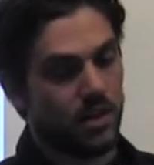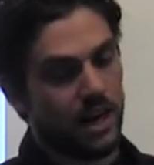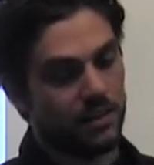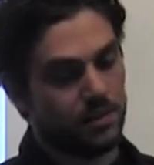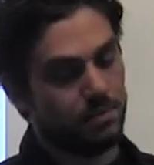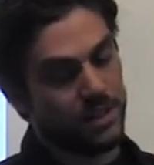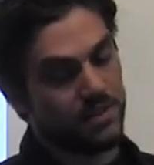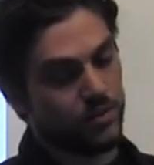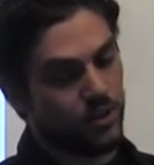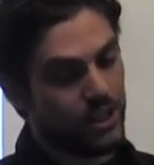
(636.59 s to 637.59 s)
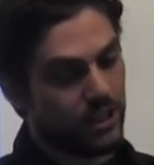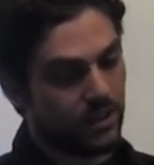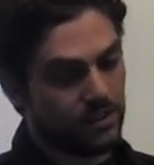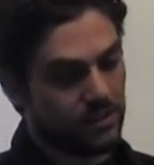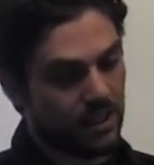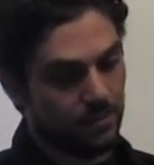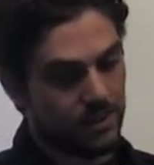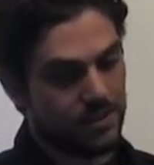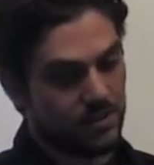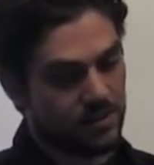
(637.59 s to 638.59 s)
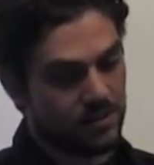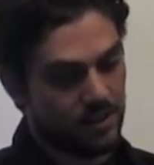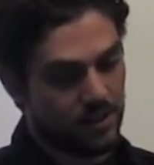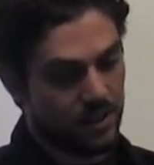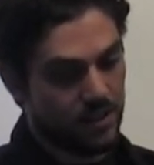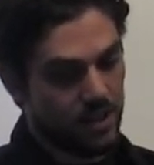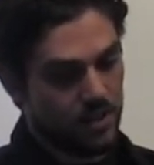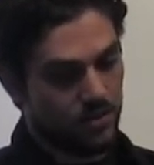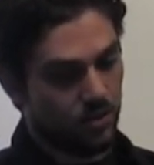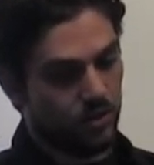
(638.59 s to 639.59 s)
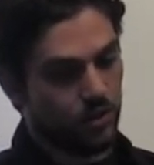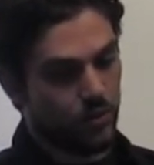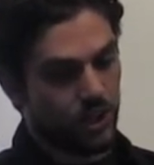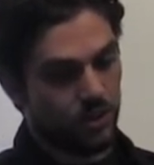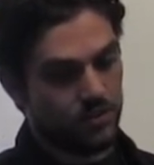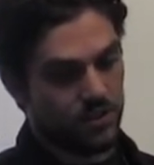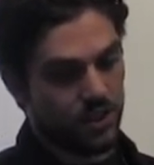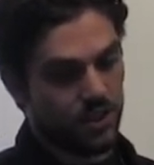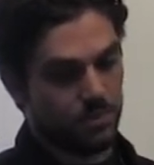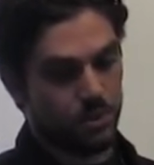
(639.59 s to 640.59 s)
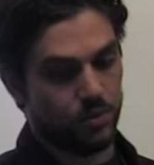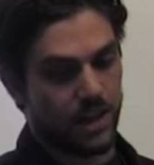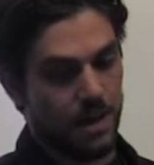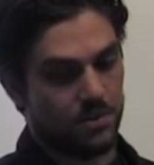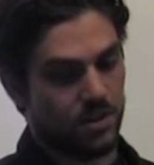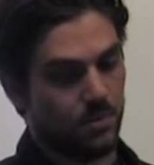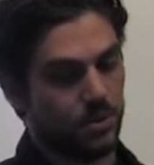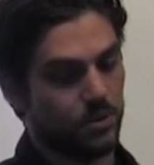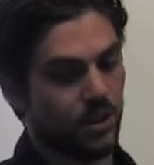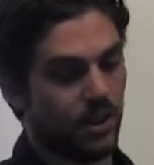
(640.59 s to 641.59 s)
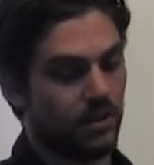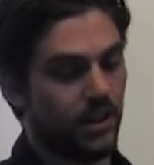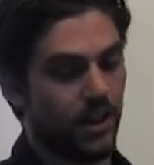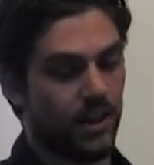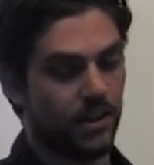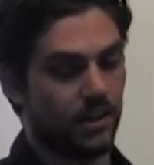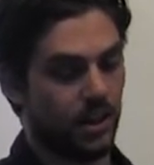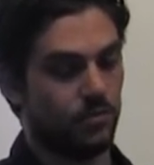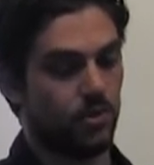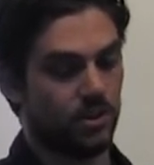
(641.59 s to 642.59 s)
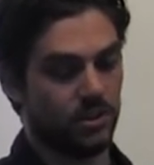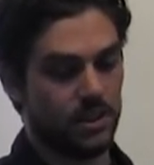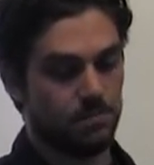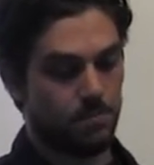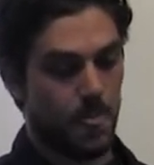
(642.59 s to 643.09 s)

Rand means ring and stad means city, so the ring of cities between Amsterdam, Utrecht, The Hague and Rotterdam.